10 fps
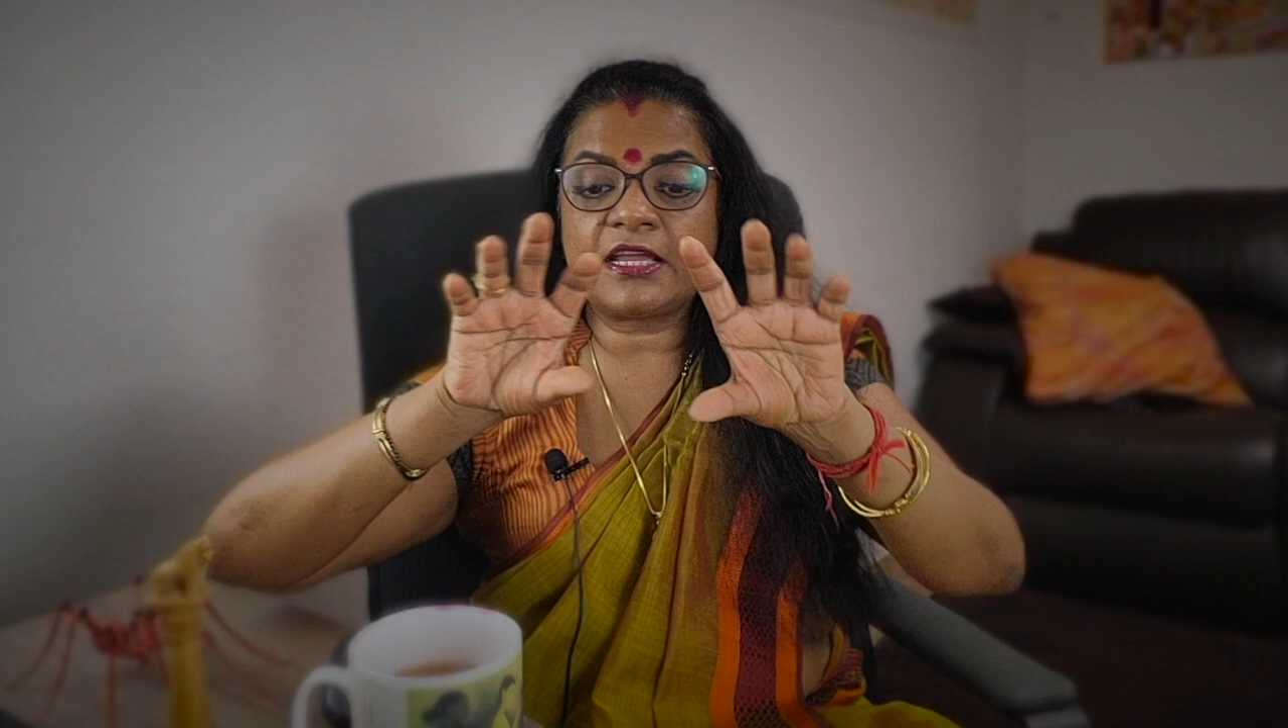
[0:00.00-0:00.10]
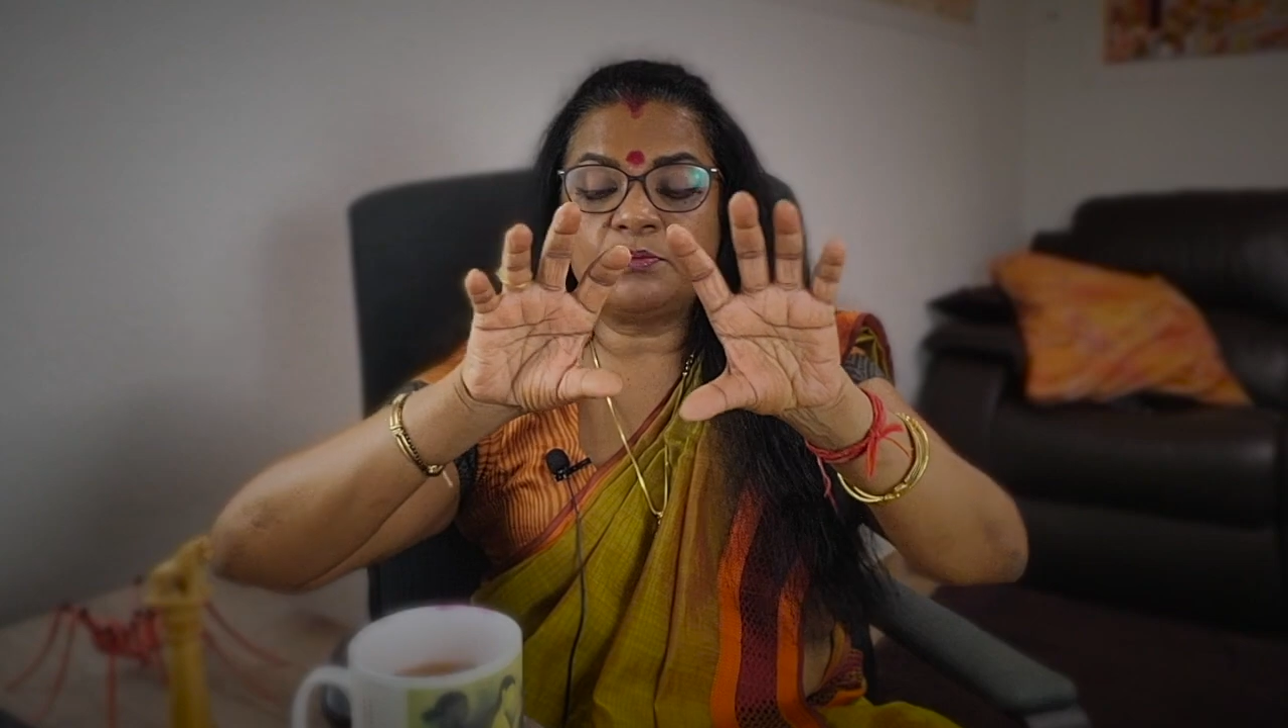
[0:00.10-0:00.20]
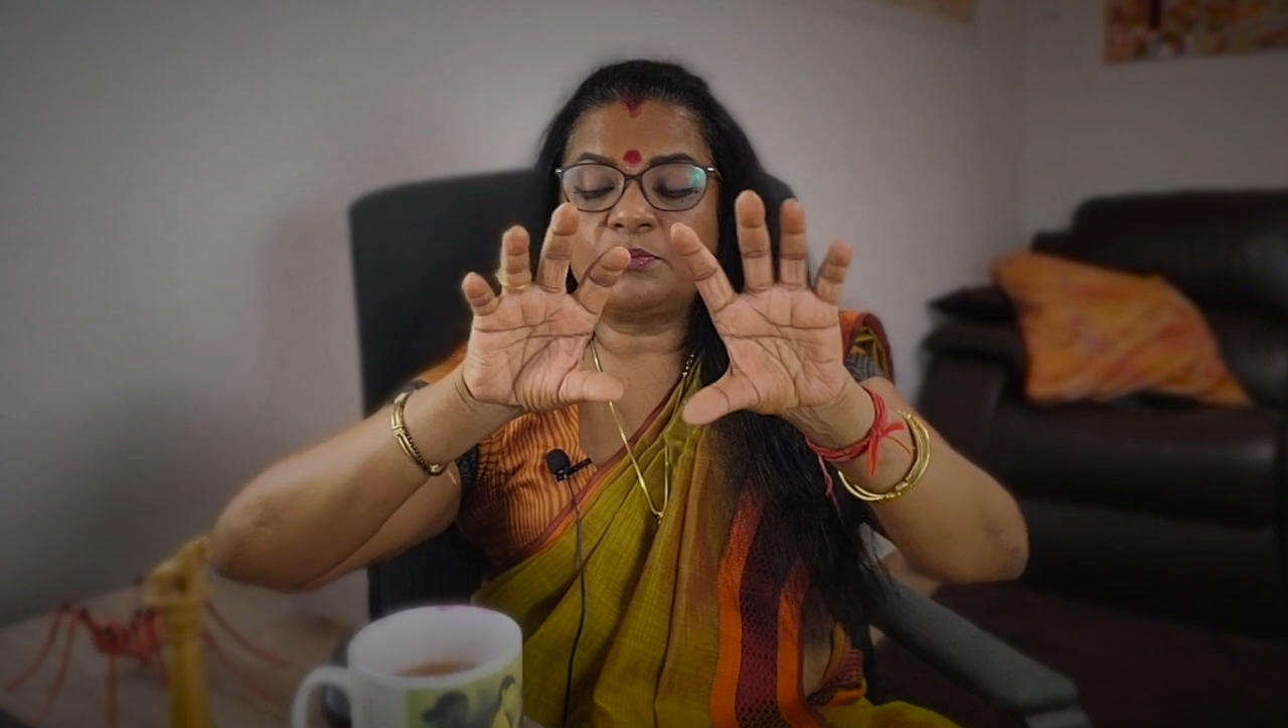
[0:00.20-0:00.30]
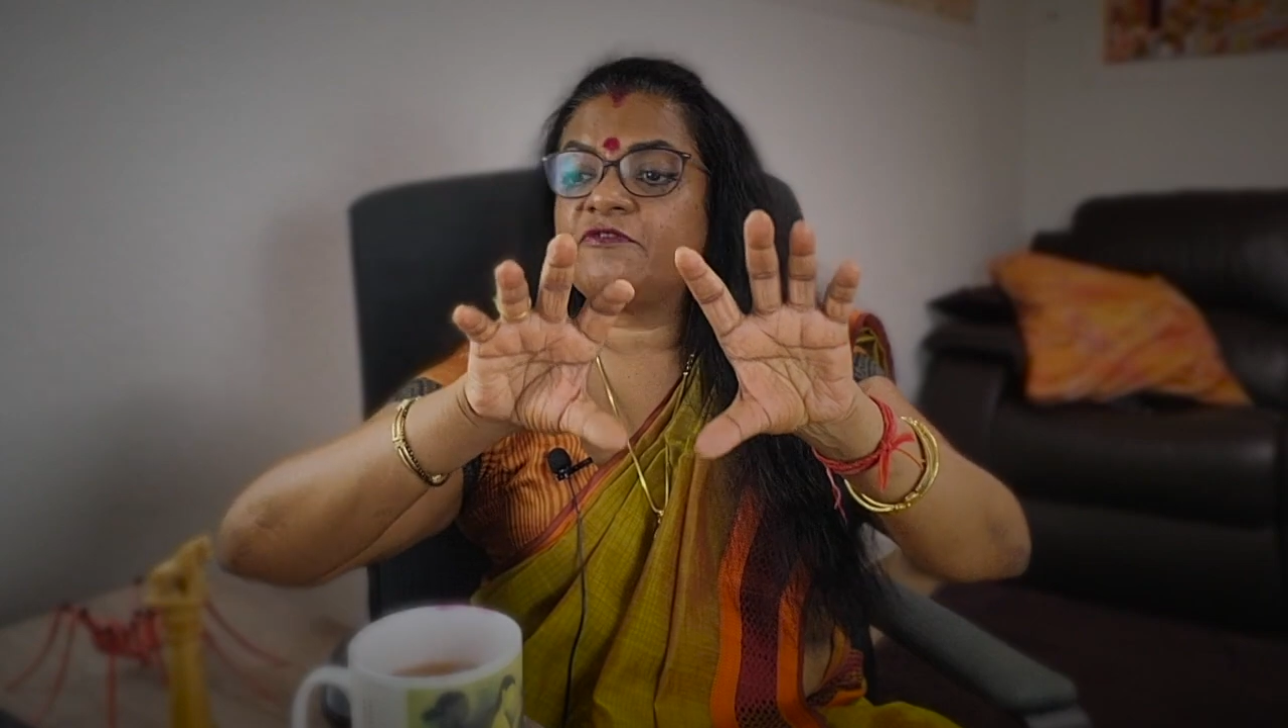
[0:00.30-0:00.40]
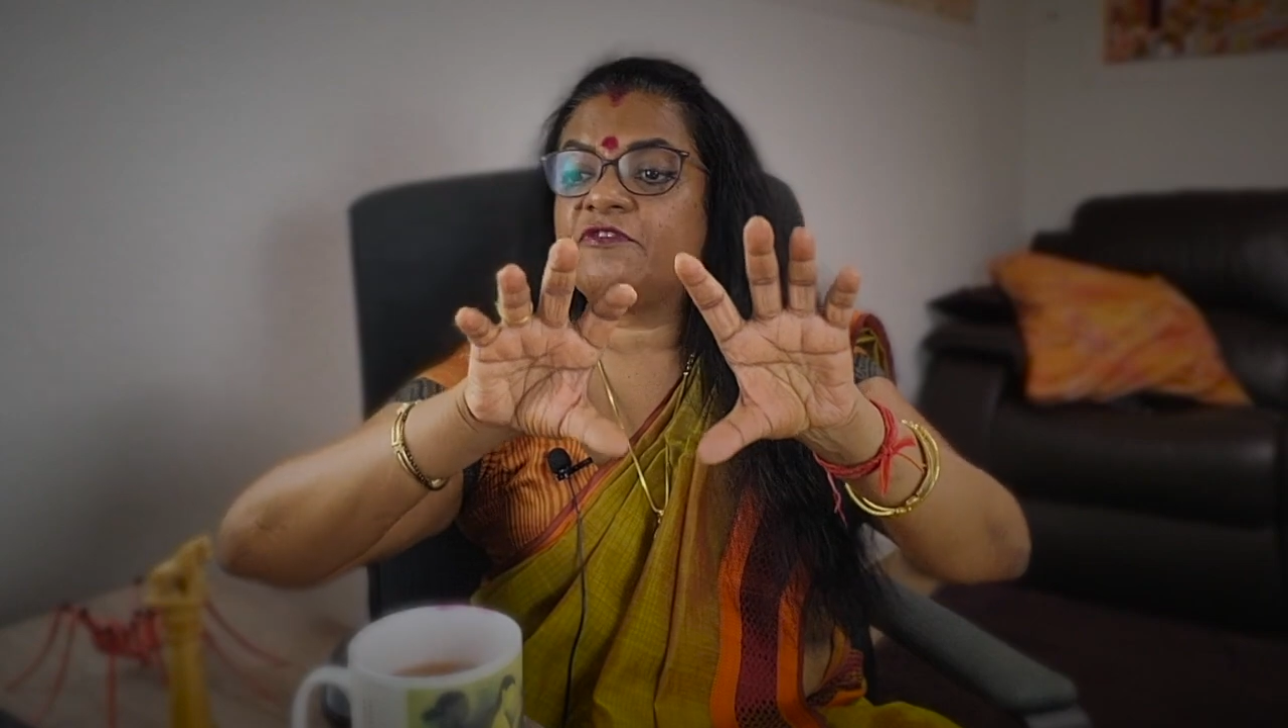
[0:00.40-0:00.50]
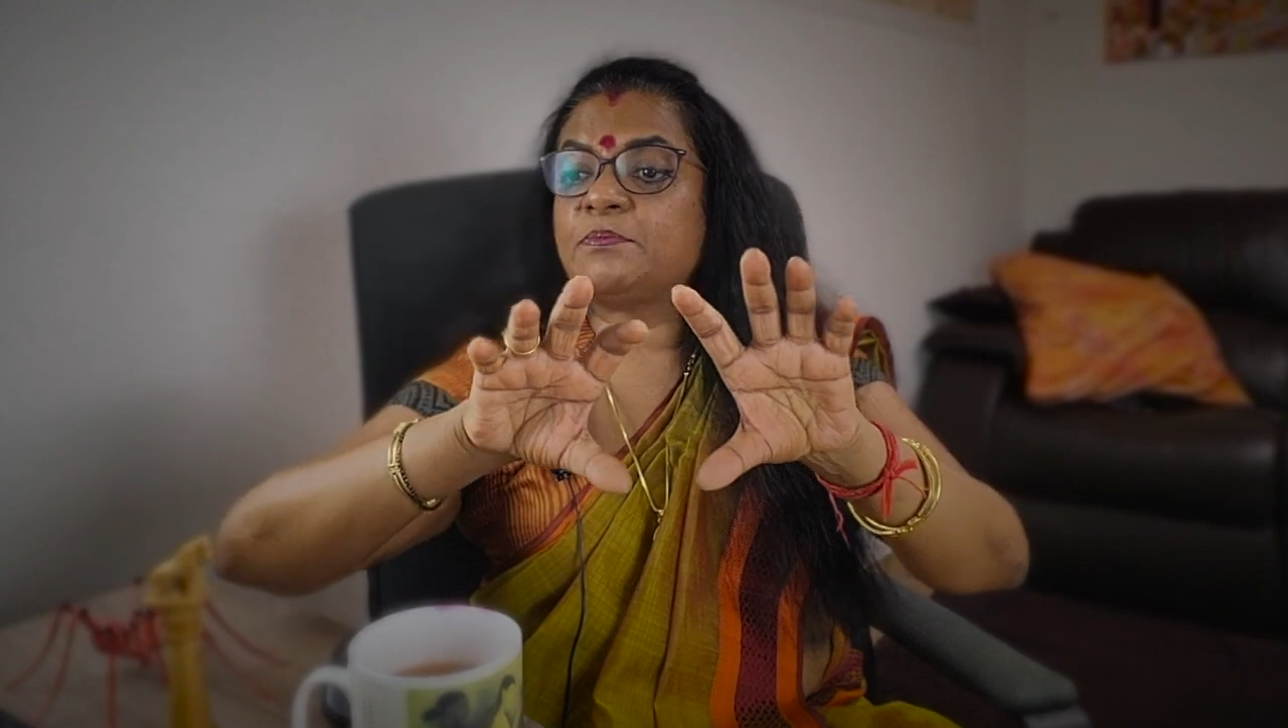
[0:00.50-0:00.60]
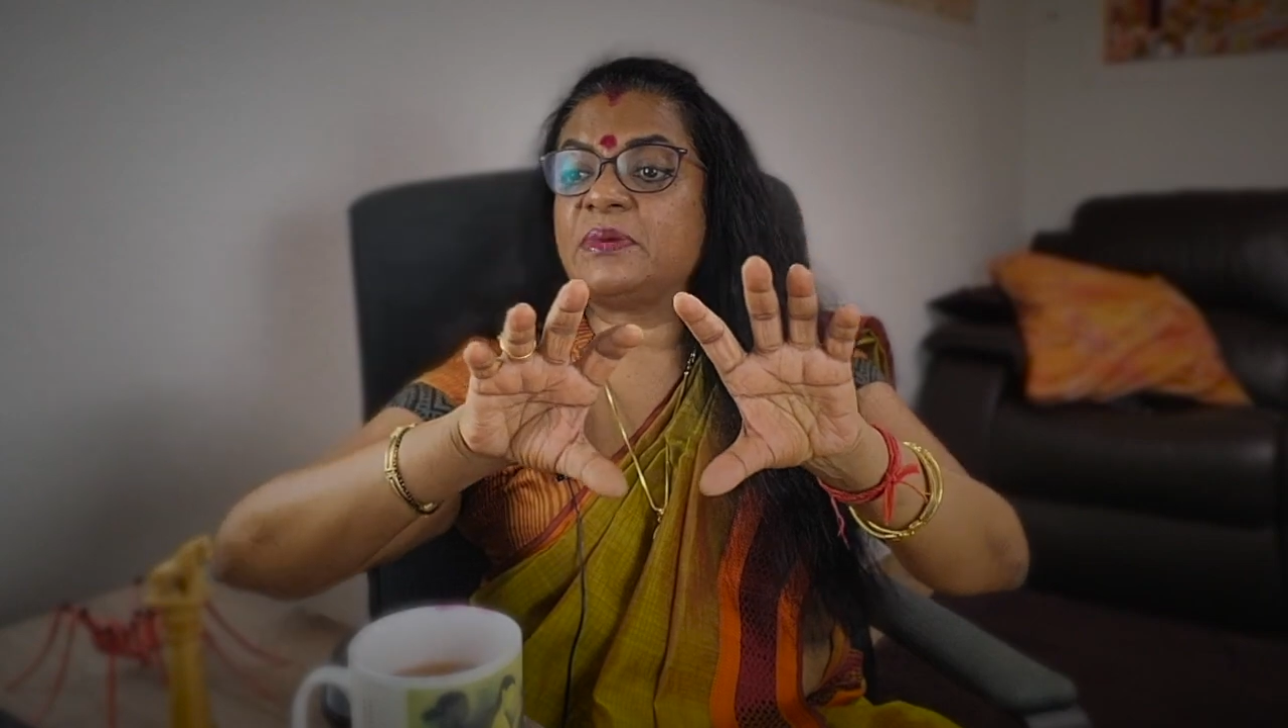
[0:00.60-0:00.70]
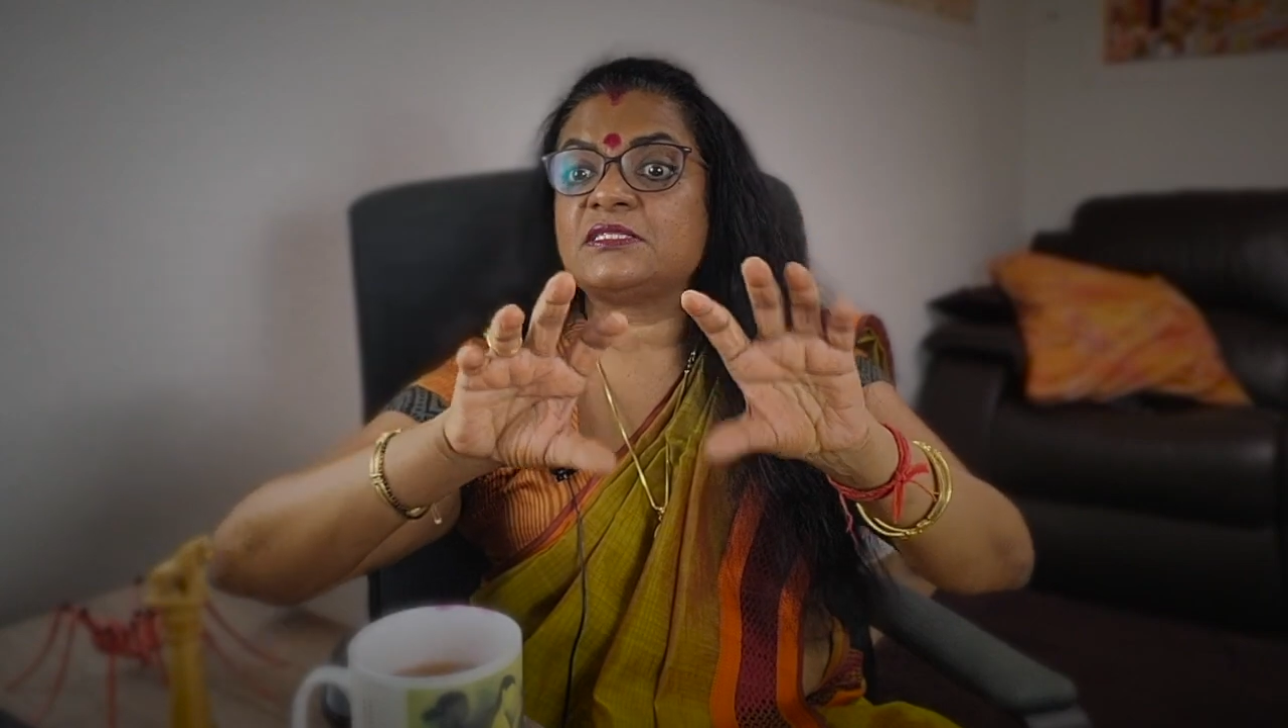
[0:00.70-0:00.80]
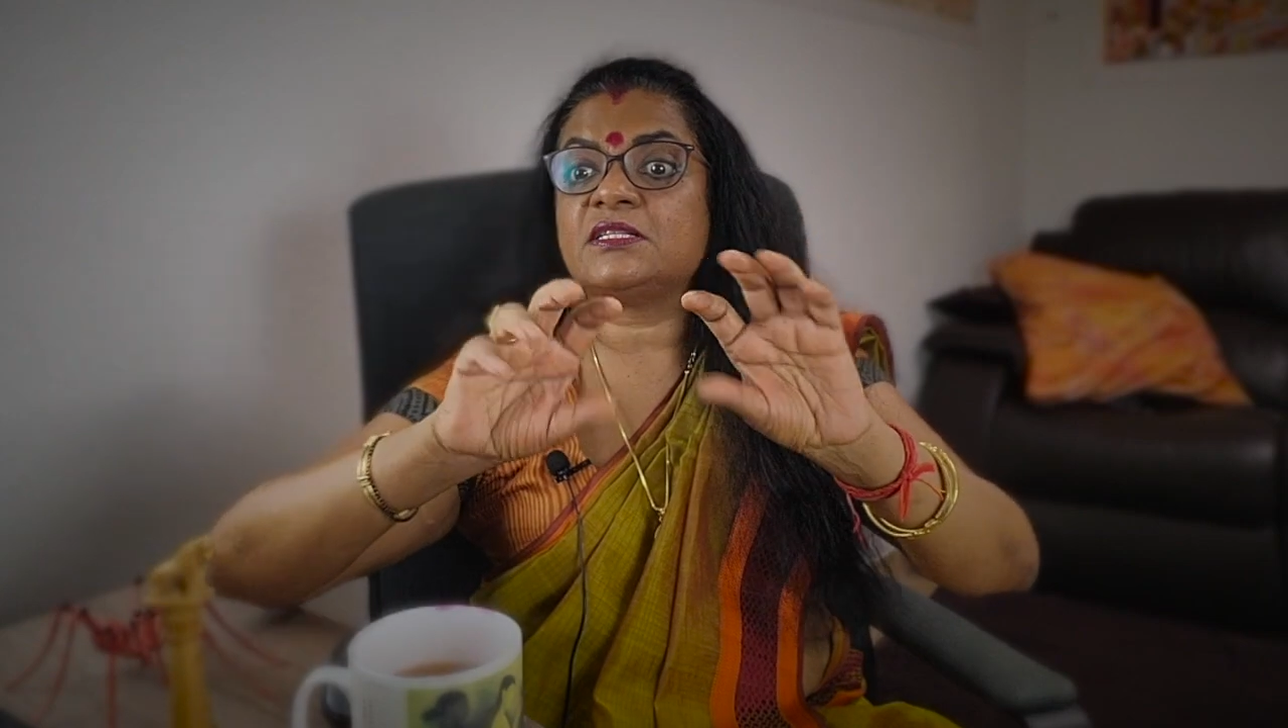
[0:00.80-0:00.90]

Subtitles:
a perfect puzzle.